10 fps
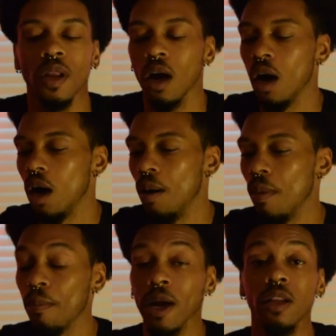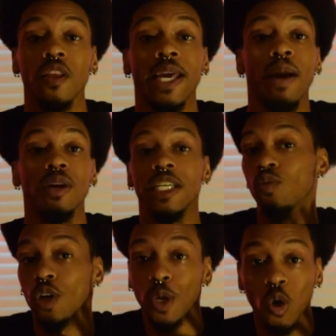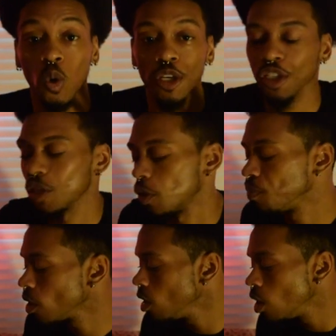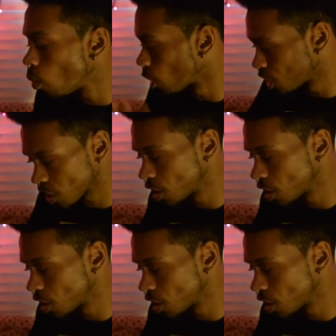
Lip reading: Apparently the camera didn't want to record, so we're just